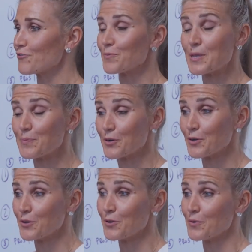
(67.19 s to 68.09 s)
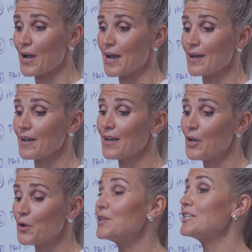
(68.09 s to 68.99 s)
for people who
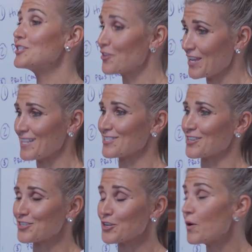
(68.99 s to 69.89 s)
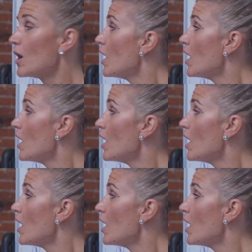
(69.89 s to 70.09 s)
need to know the answer. So